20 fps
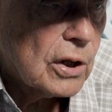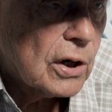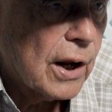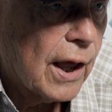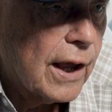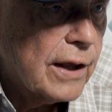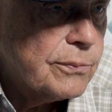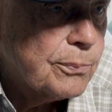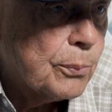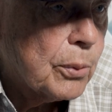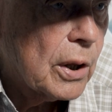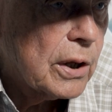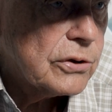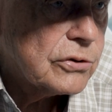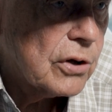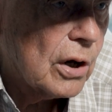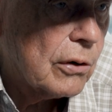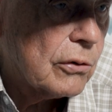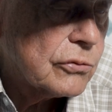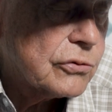the last
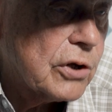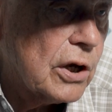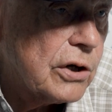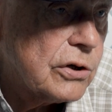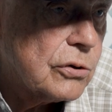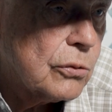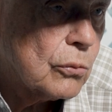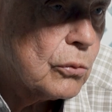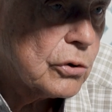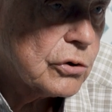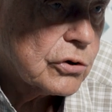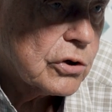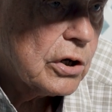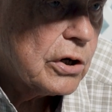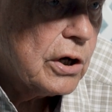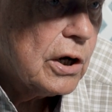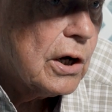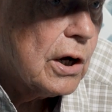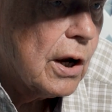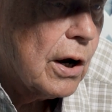place I was stationed was
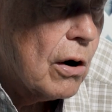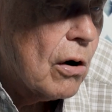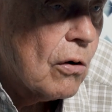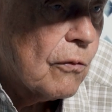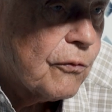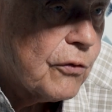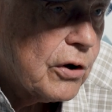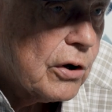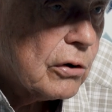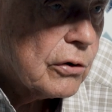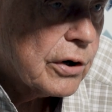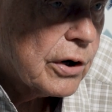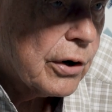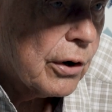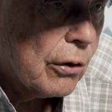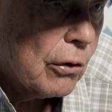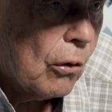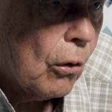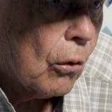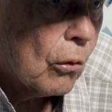Kadena Airfield in
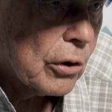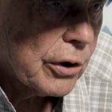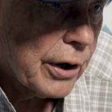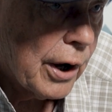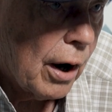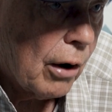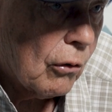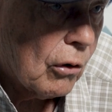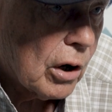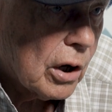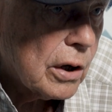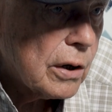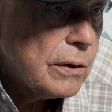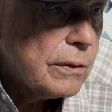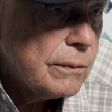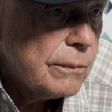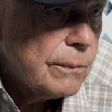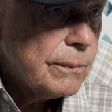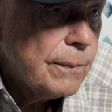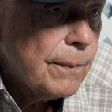Okinawa.
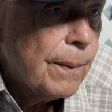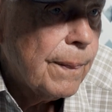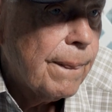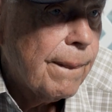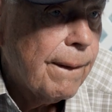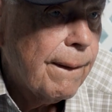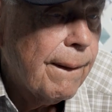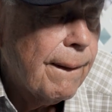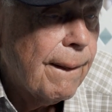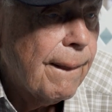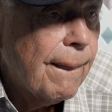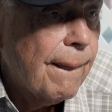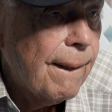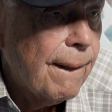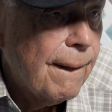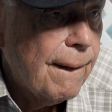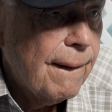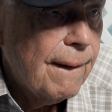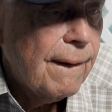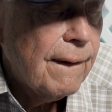
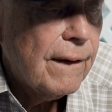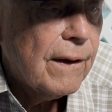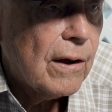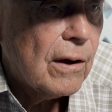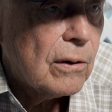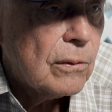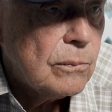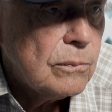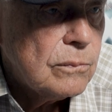Yeah.